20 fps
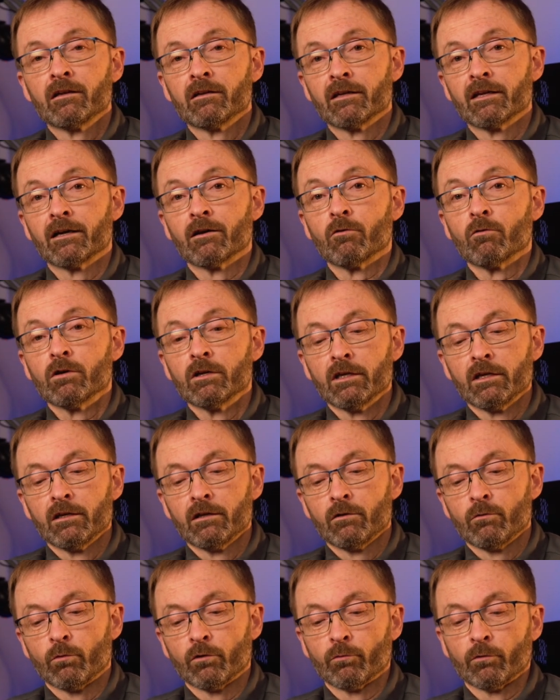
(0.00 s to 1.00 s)
Now,
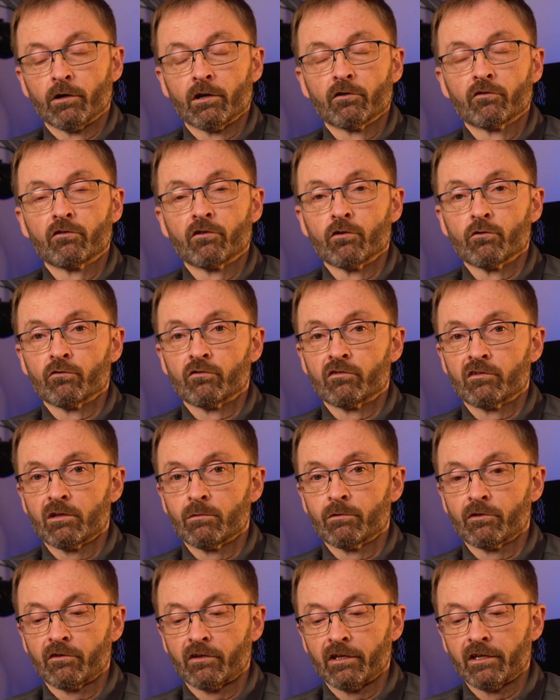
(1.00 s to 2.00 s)
with regards to those
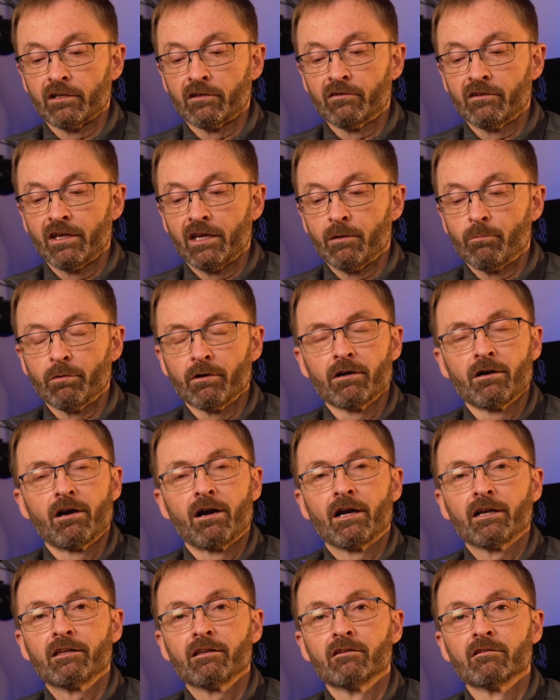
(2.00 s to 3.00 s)
double-sided tape,
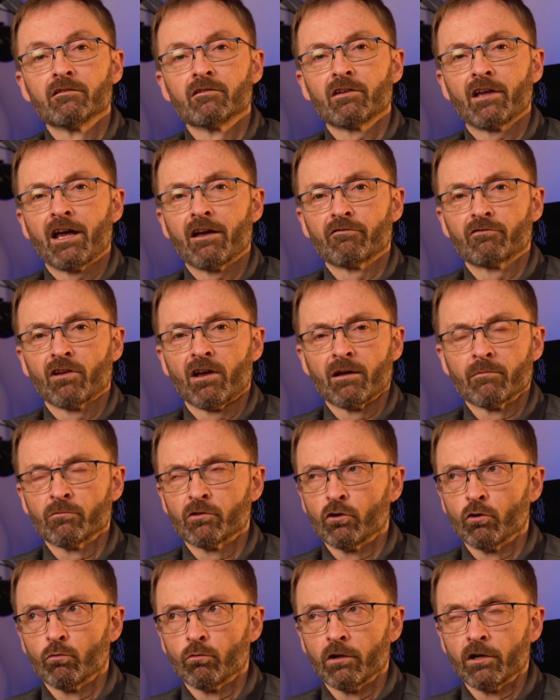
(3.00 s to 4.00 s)
I didn't have time
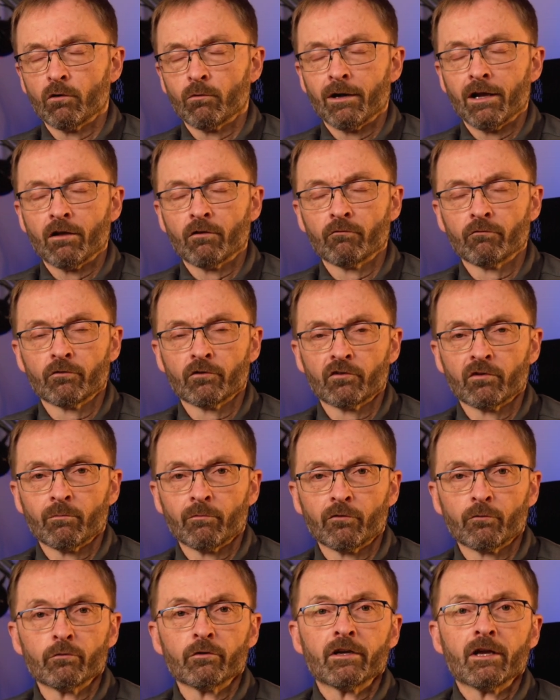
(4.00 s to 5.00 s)
to go run around for
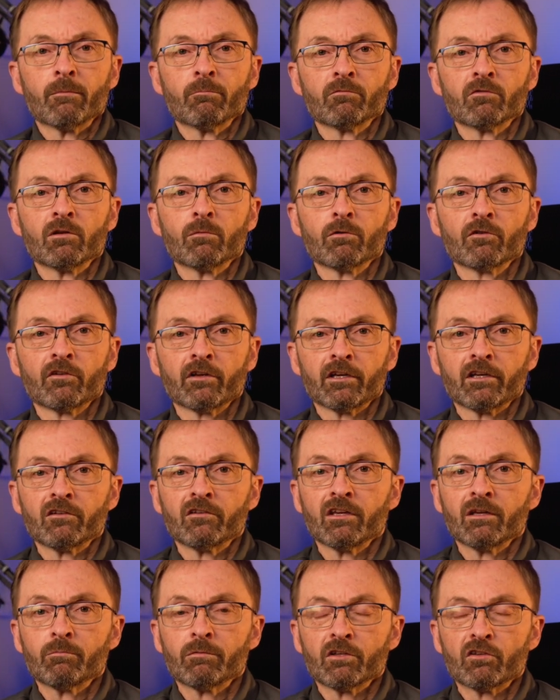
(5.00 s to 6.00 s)
some 3M
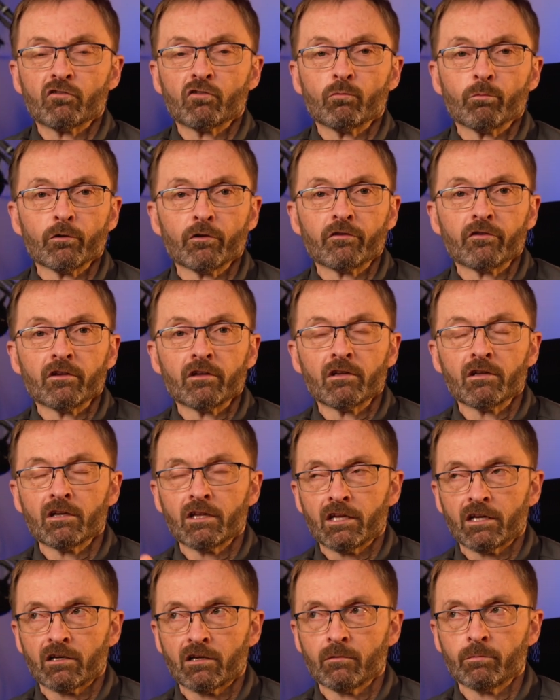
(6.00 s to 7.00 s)
double-sided tape that's super
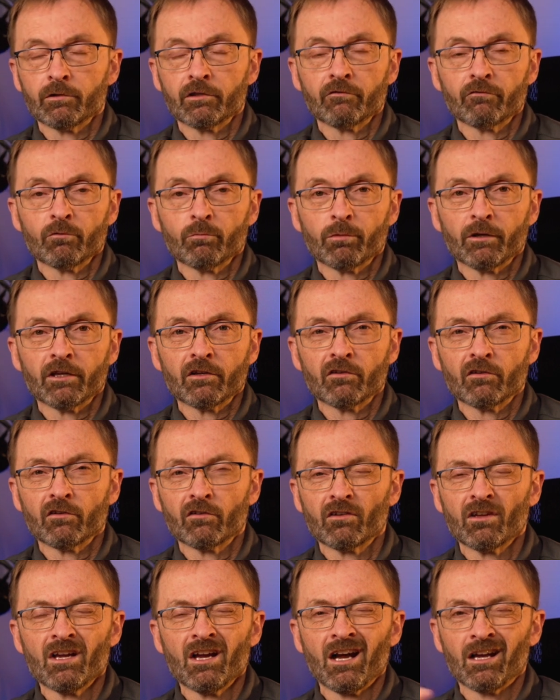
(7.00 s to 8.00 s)
thin at a couple different
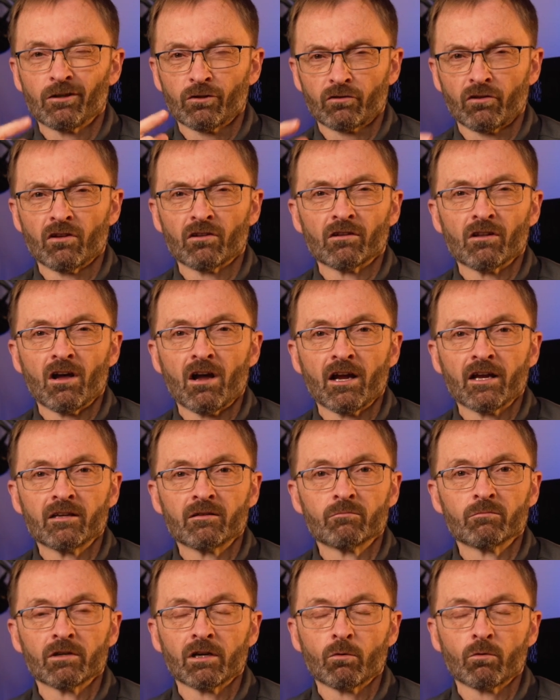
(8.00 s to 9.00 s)
places. I looked
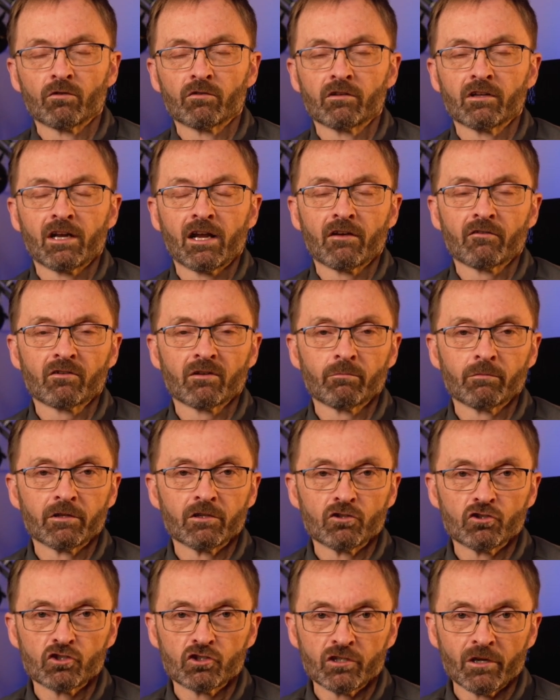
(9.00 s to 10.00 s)
online, but I wasn't gonna have
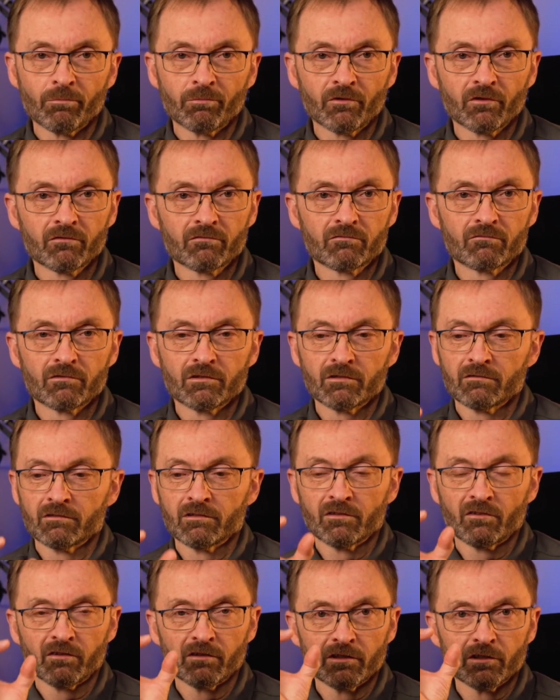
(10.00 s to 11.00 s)
something shipped,
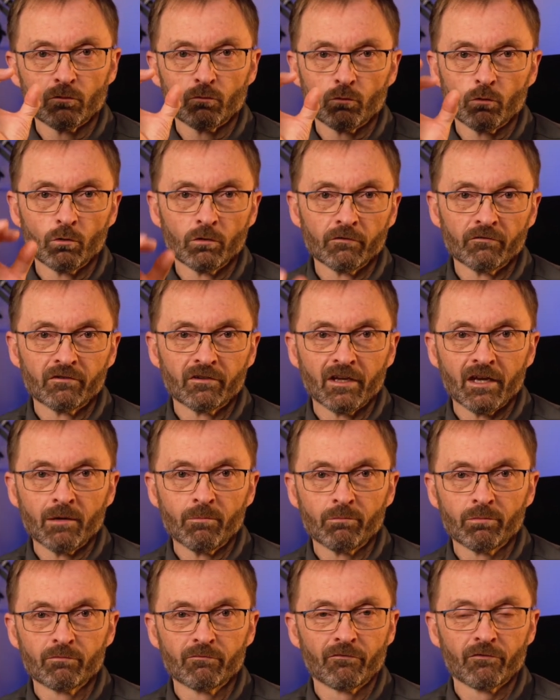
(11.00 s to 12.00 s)
this little roll of
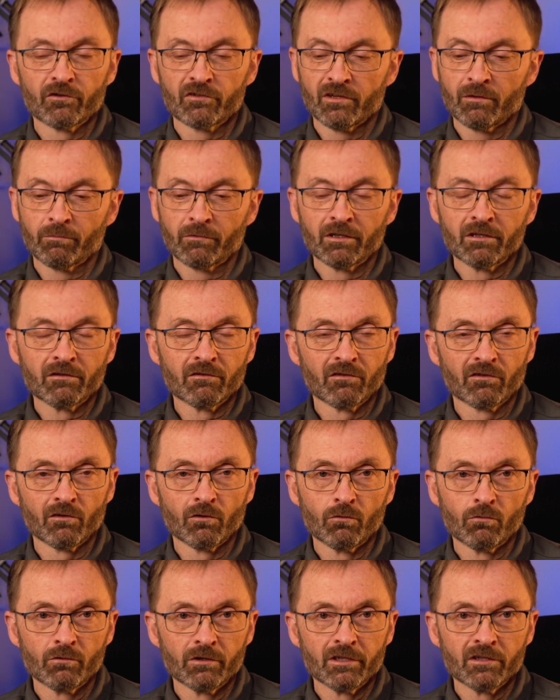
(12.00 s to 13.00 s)
tape, for something
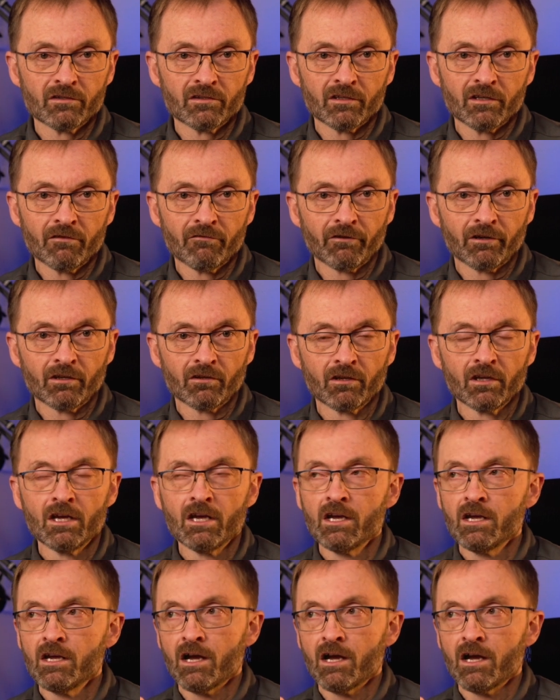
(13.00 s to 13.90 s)
so insignificant.